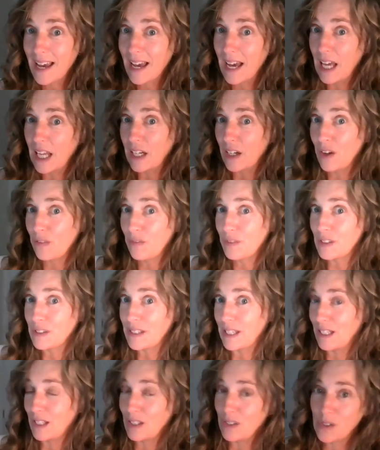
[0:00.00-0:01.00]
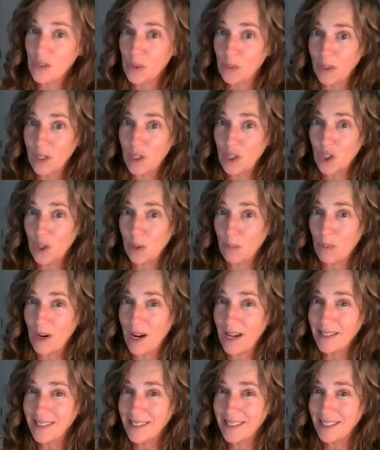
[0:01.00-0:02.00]
and all of a sudden switch to
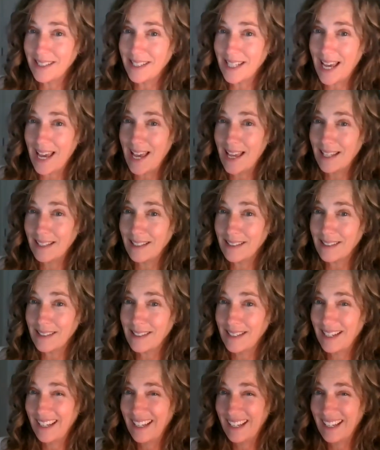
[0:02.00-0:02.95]
present tense